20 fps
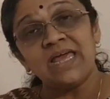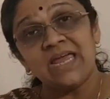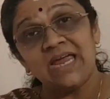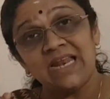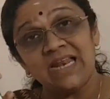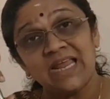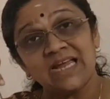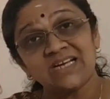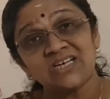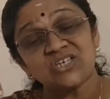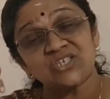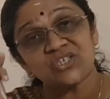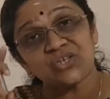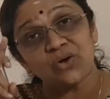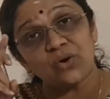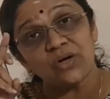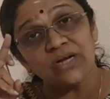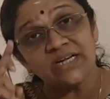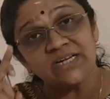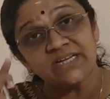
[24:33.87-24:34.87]

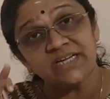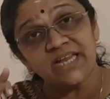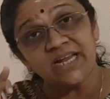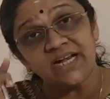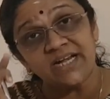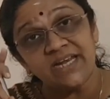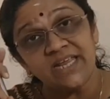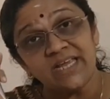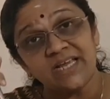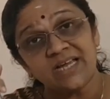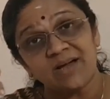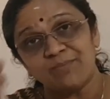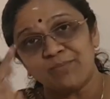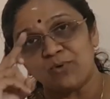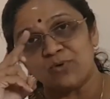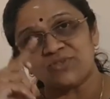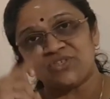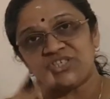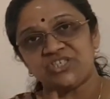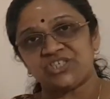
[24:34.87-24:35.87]
Electrolytic
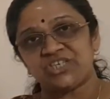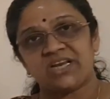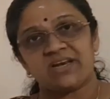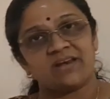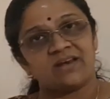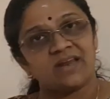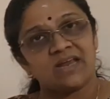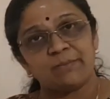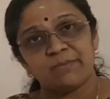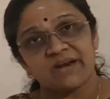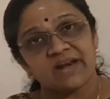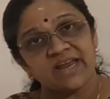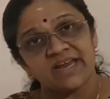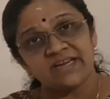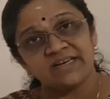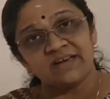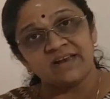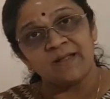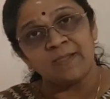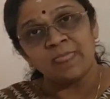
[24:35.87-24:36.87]
decomposition. Am I
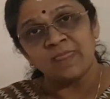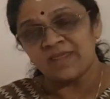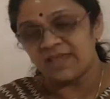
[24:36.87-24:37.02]
right?